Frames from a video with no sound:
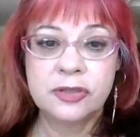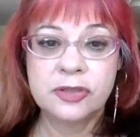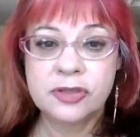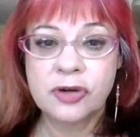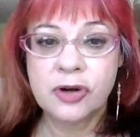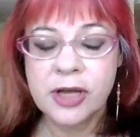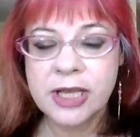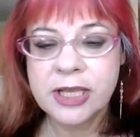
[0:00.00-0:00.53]

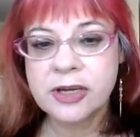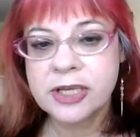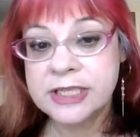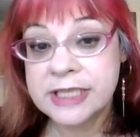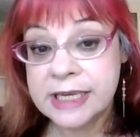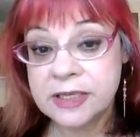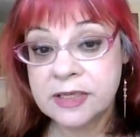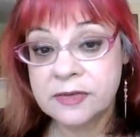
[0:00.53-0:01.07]
try and
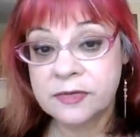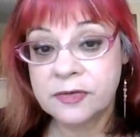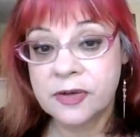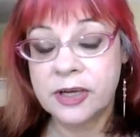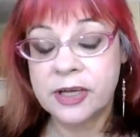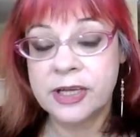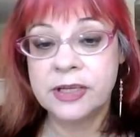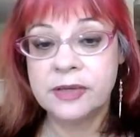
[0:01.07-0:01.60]

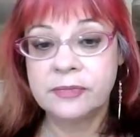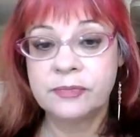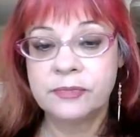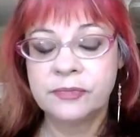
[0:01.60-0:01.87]
identify